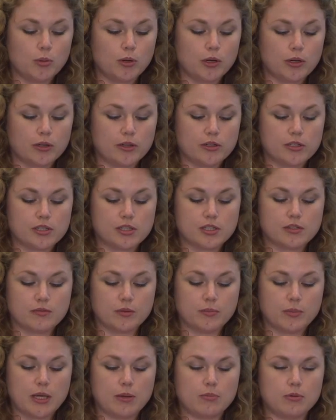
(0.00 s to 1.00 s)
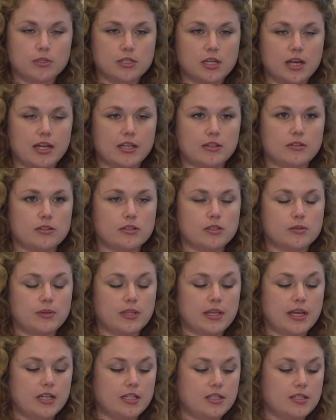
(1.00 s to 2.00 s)
prognosis for people diagnosed
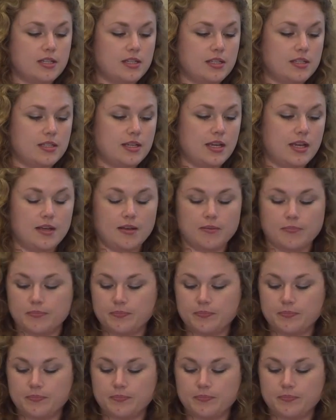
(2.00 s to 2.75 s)
with HCC.